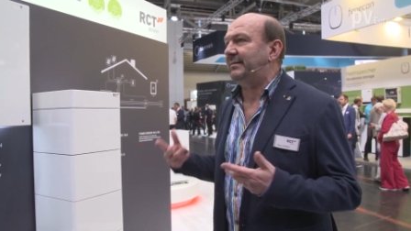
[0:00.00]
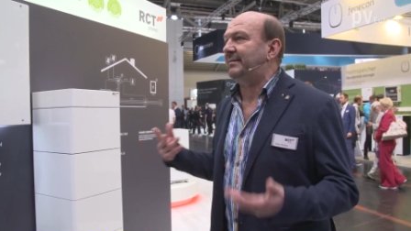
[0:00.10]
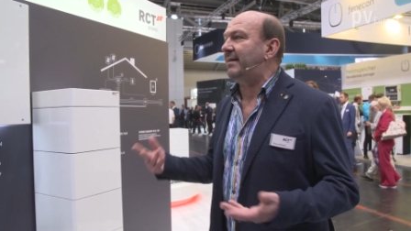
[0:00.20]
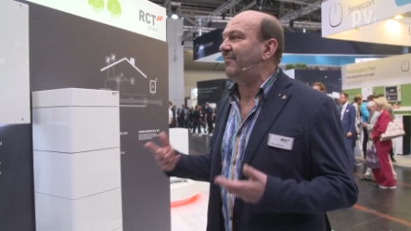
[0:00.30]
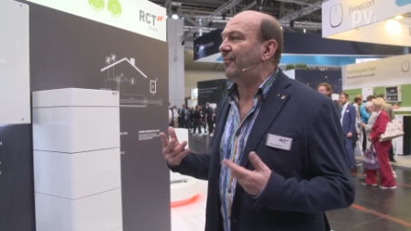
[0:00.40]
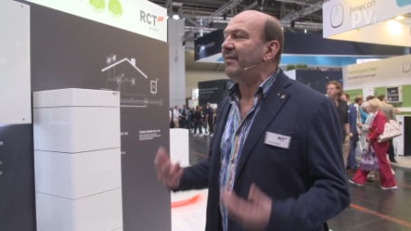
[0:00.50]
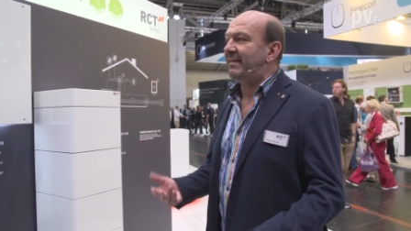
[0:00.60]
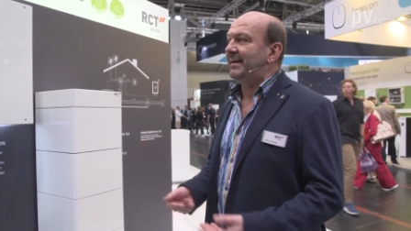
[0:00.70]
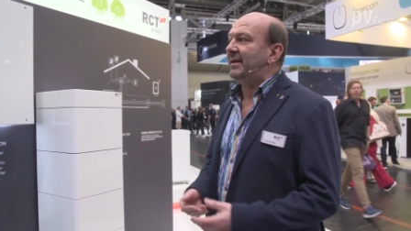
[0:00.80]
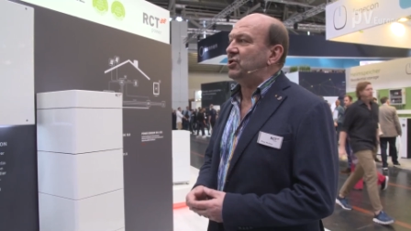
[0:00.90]
transfer
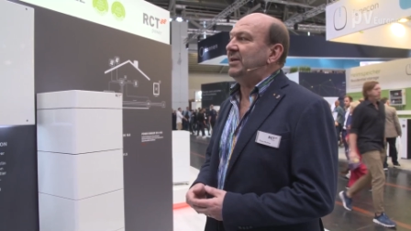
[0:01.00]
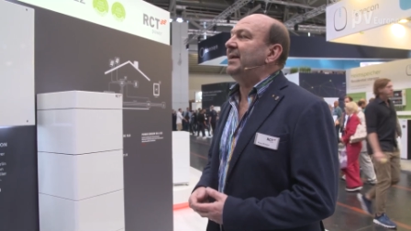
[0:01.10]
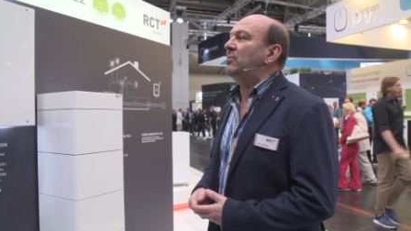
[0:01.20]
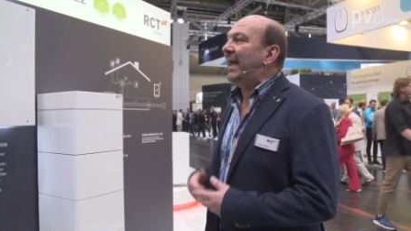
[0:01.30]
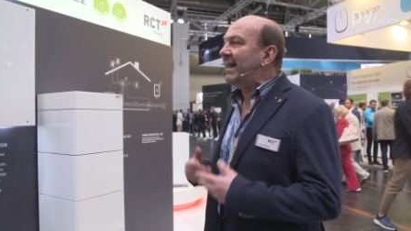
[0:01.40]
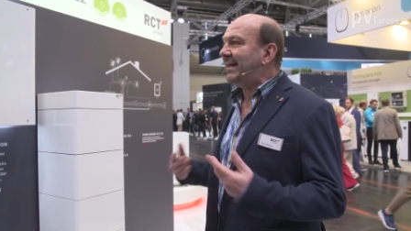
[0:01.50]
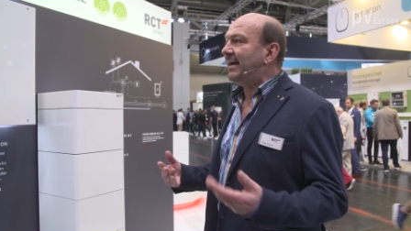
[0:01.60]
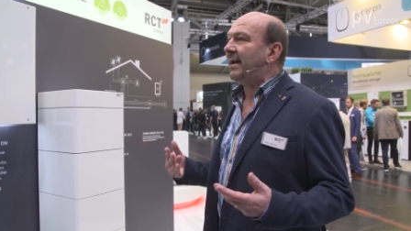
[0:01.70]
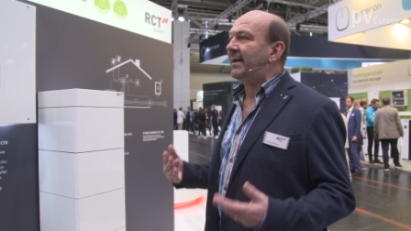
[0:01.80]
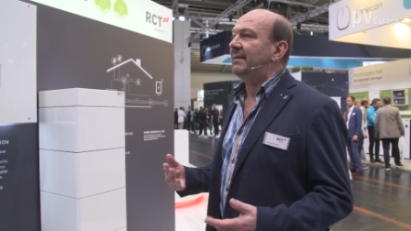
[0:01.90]
this energy into AC
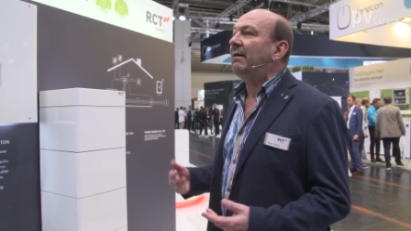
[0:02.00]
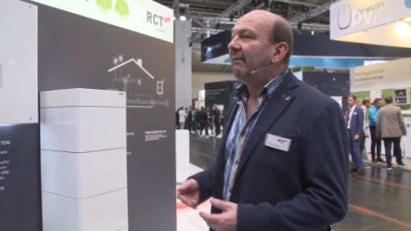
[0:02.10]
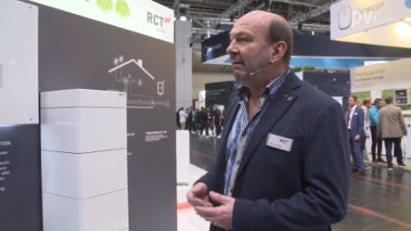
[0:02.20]
current.